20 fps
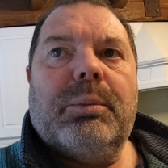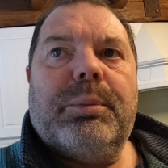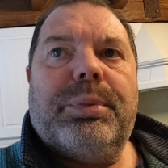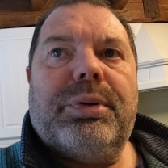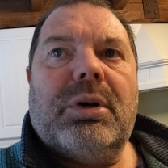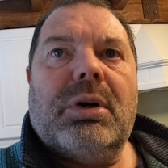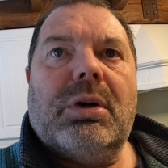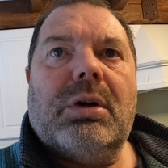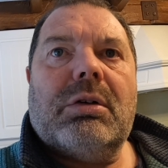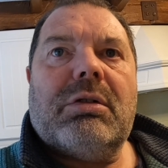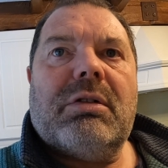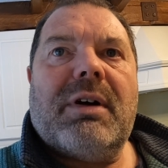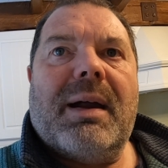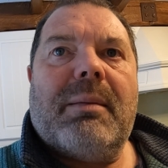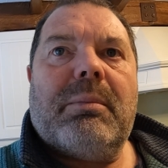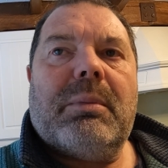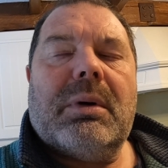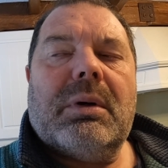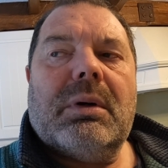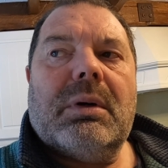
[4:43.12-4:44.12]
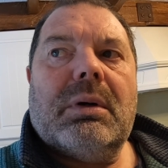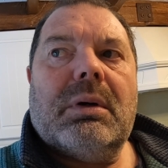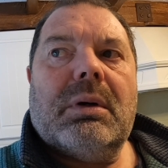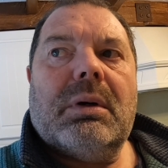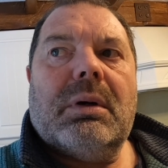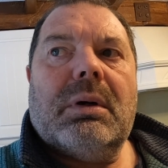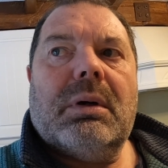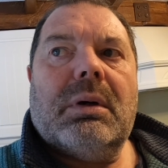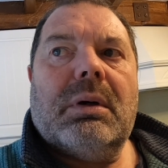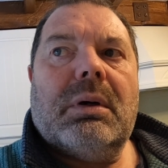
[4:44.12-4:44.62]
programme
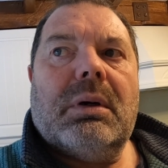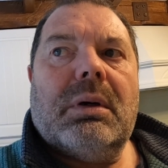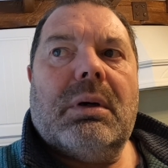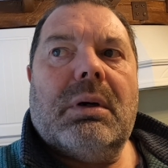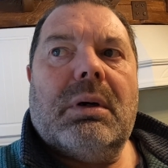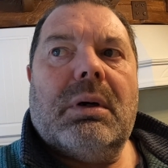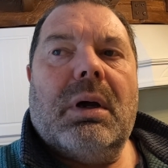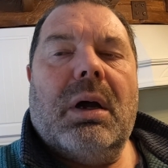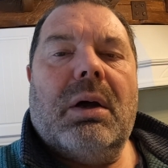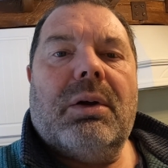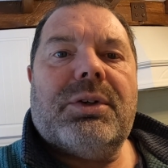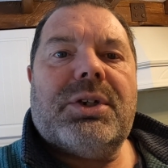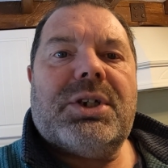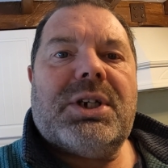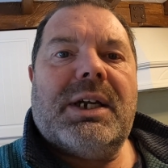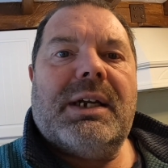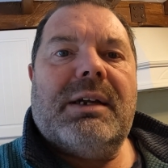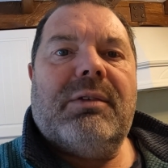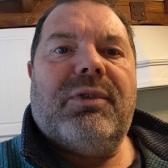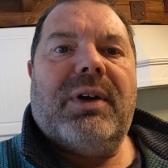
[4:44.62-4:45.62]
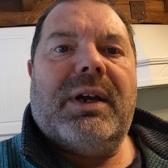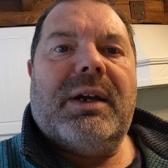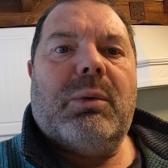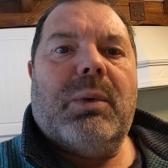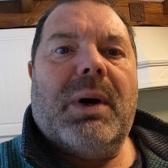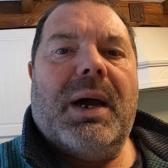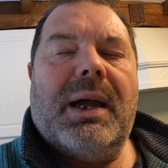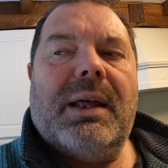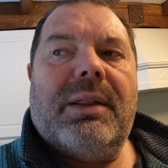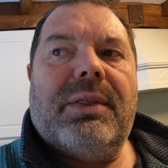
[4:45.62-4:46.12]
on TV
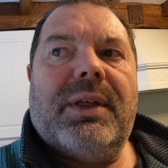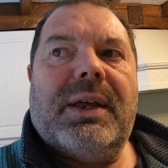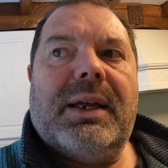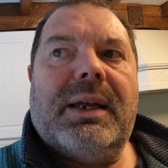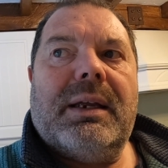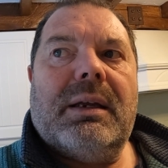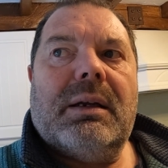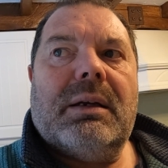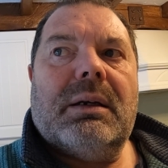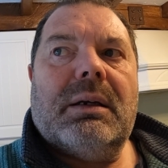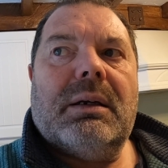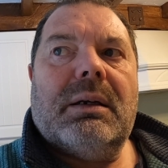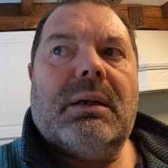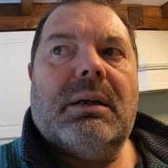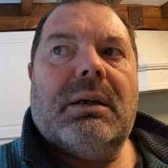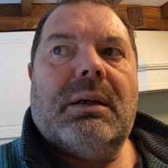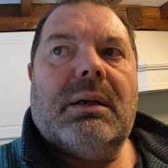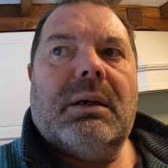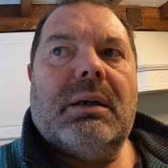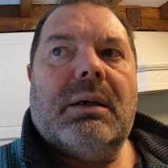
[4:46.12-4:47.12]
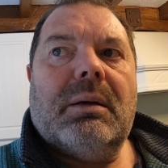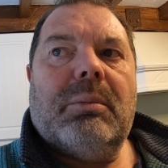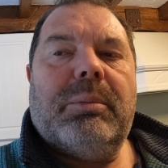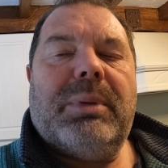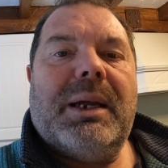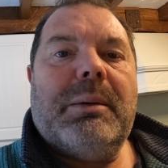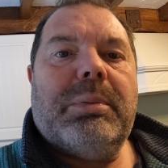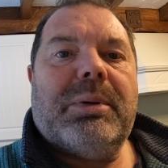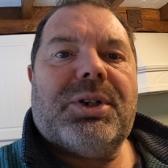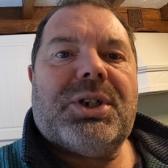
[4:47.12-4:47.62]
where the
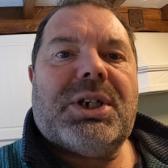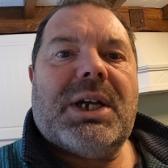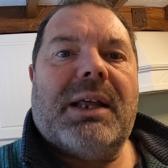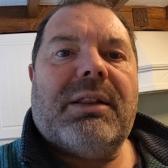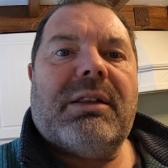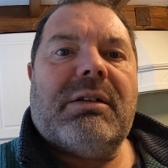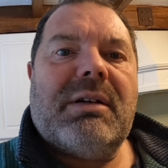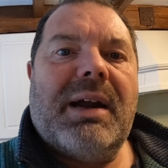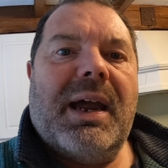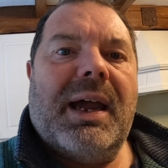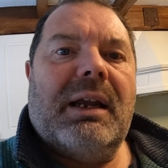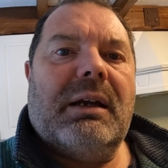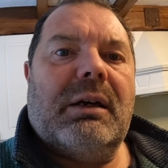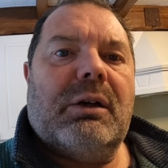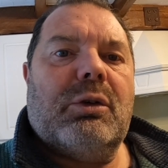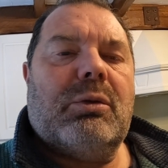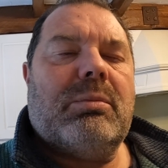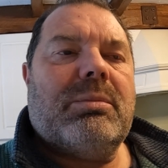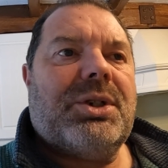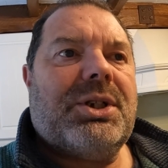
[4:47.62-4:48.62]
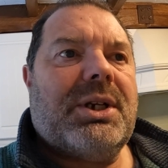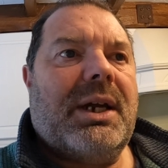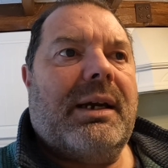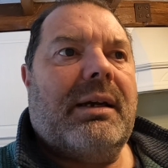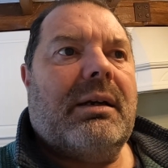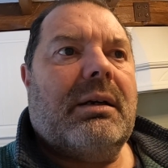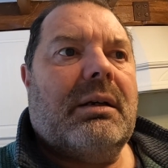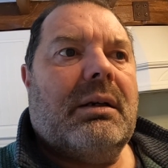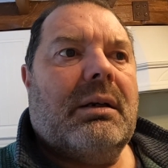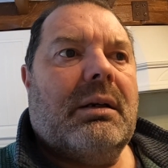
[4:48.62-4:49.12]
people take their heirlooms
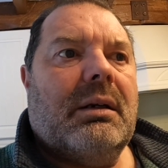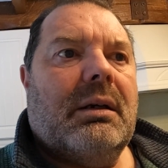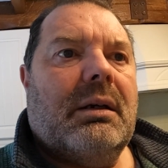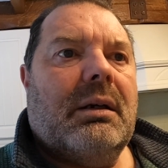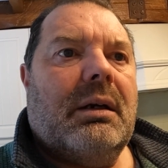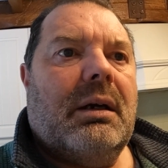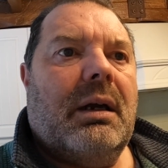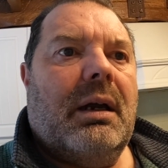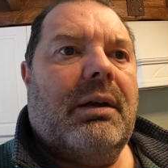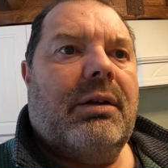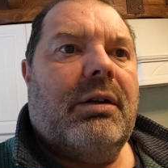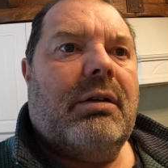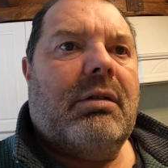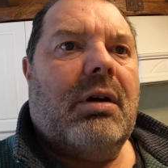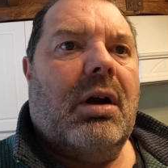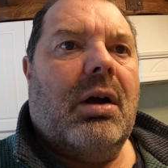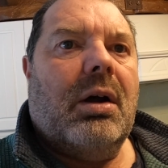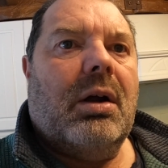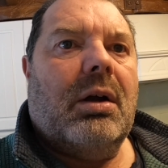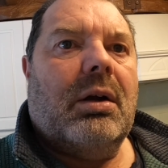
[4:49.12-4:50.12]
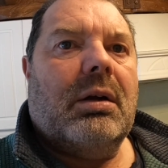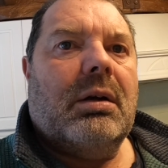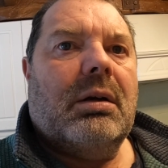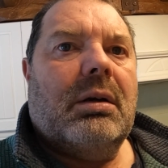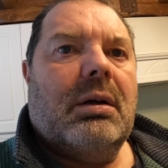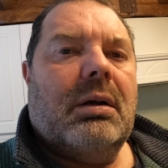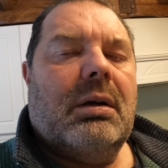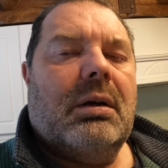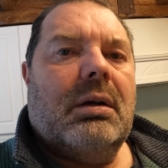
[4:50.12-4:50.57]
in and they're all